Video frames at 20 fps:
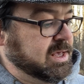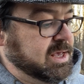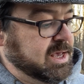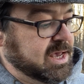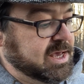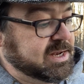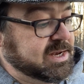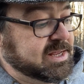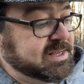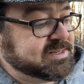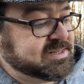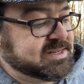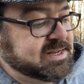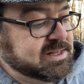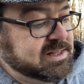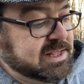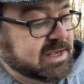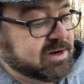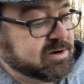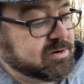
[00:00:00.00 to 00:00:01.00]
An instant
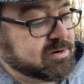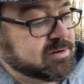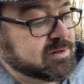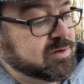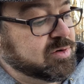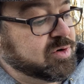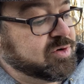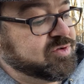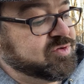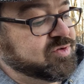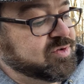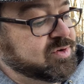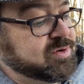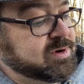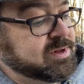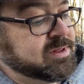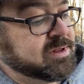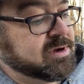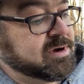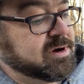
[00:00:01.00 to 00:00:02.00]
later, Lord Droon
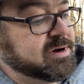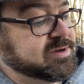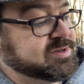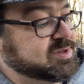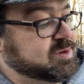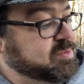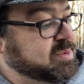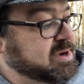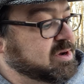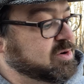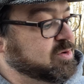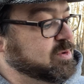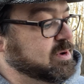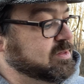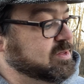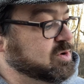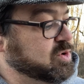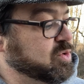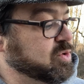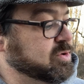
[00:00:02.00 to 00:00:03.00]
and the guards appeared around
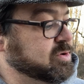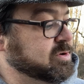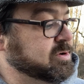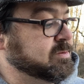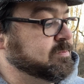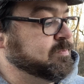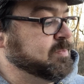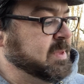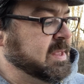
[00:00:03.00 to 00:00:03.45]
the corner.